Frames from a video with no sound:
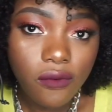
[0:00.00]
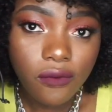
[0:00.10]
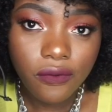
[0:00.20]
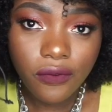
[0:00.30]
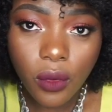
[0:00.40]

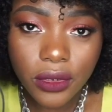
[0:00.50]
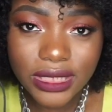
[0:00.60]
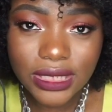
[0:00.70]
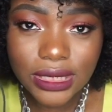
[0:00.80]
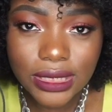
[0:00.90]

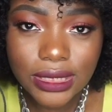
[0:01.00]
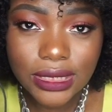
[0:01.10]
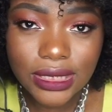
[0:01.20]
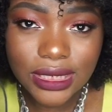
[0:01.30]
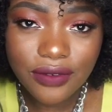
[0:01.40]

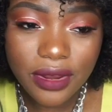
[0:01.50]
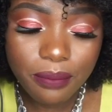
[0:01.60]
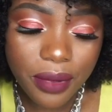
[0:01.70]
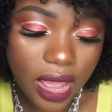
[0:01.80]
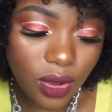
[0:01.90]
43
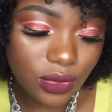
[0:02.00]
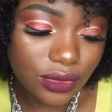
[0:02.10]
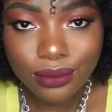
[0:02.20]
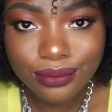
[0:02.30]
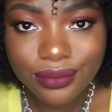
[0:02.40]
pound